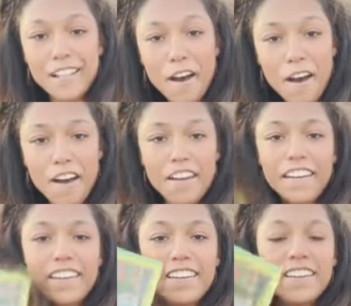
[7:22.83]

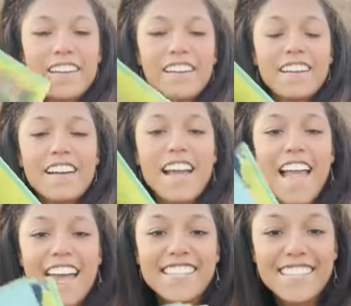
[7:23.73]
long
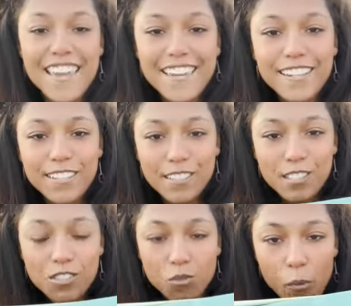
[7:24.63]
as they could
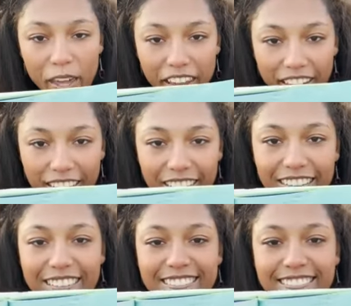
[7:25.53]
swing.